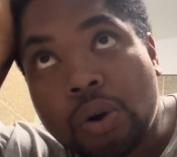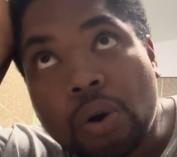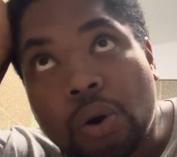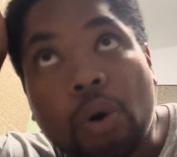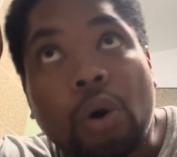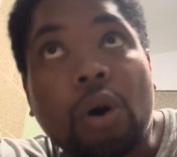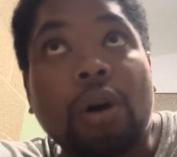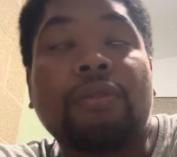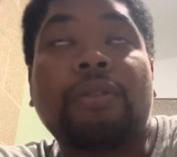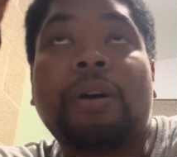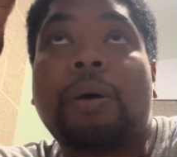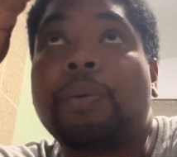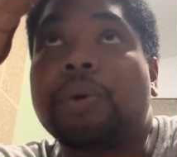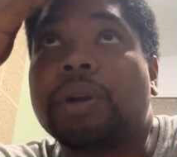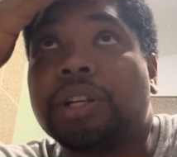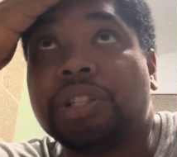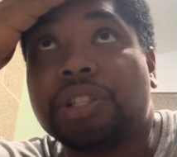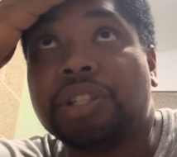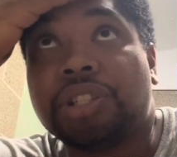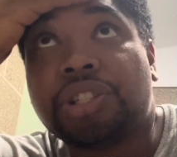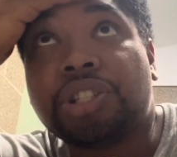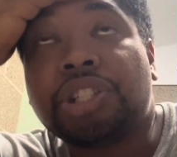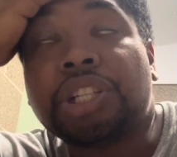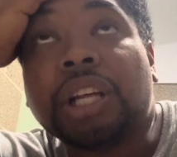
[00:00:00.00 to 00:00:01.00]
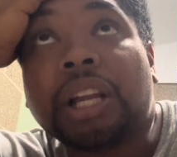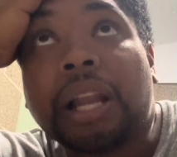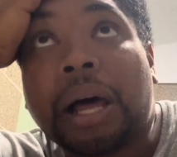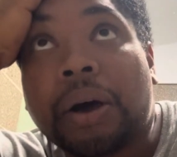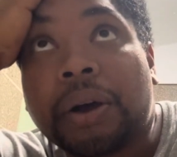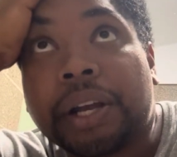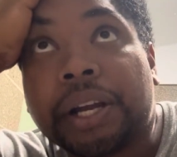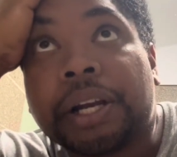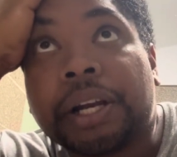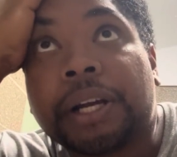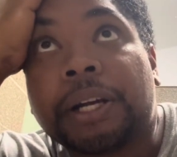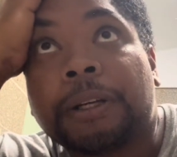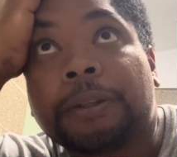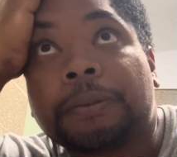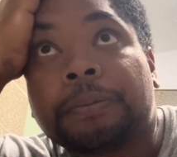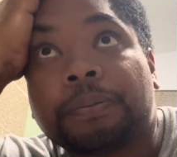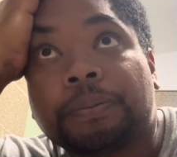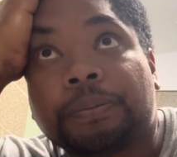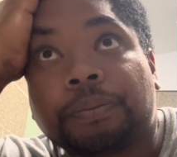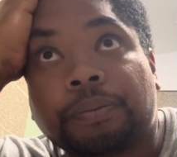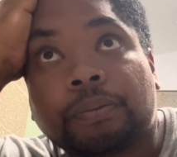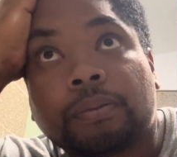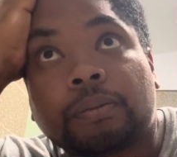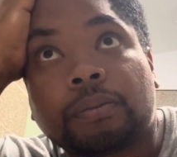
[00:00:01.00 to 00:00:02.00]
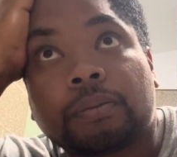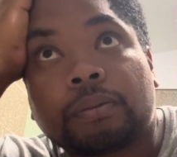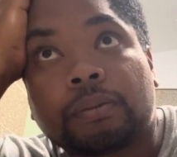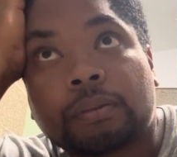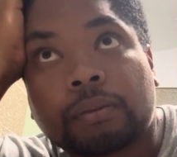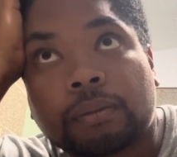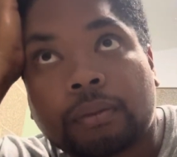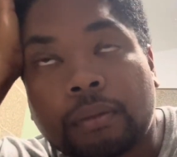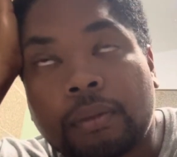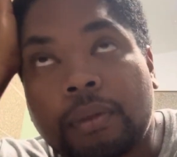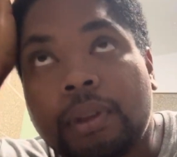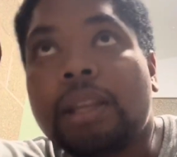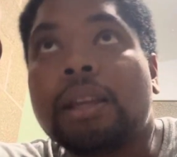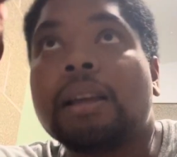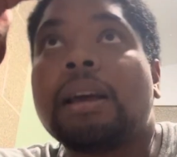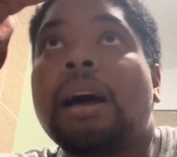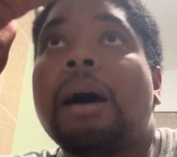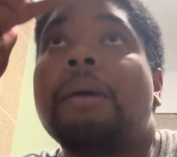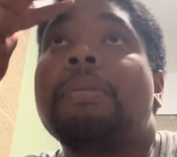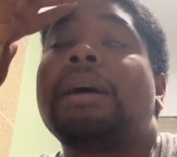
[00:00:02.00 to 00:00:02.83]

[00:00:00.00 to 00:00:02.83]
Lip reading: or if I want to just chill out here. I'm